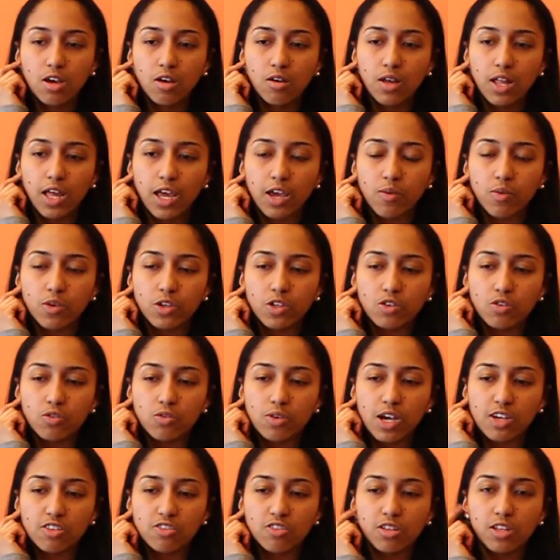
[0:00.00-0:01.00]
Like when you
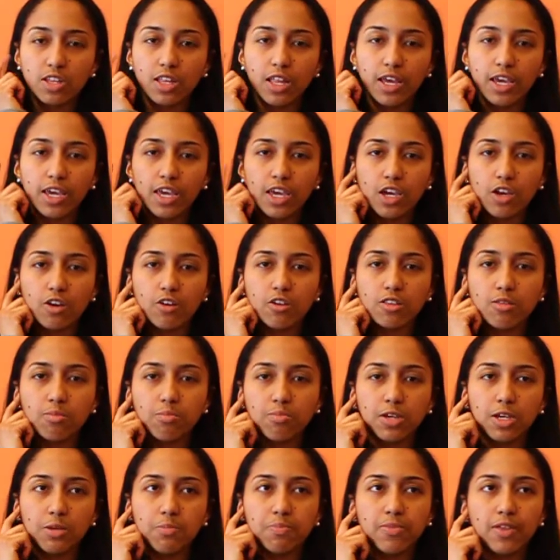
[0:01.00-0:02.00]
actually like hear the
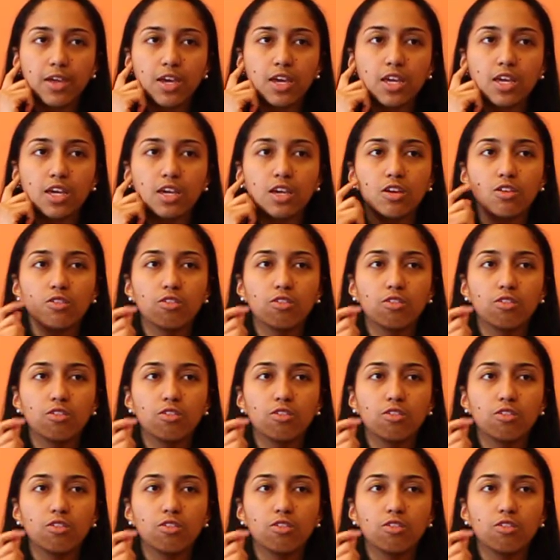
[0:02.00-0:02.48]
beep thingy,